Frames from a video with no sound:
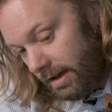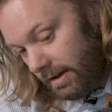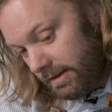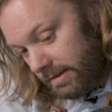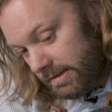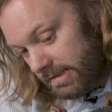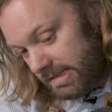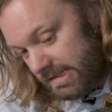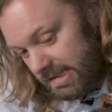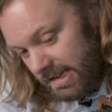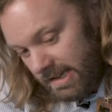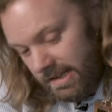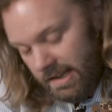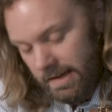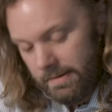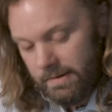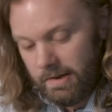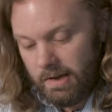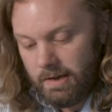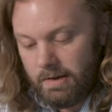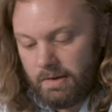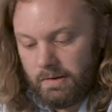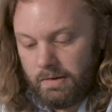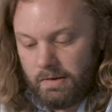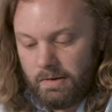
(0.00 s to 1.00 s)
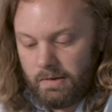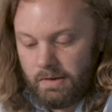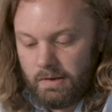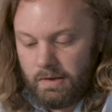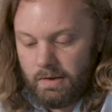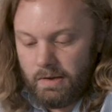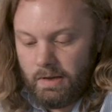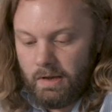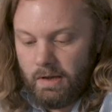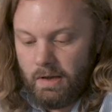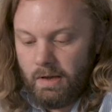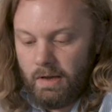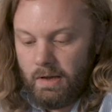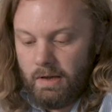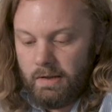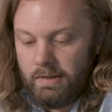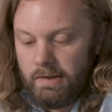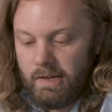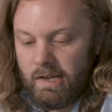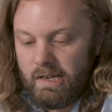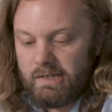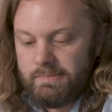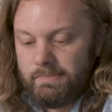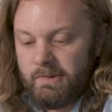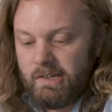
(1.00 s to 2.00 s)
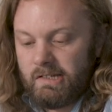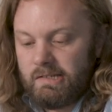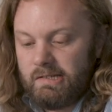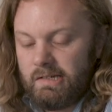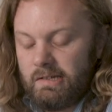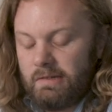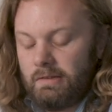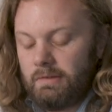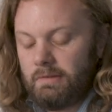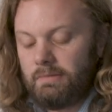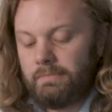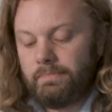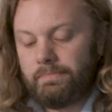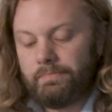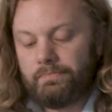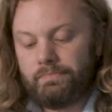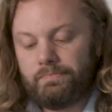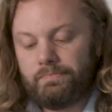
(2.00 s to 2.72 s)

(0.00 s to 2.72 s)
can't see it, there we go. There's my tilt.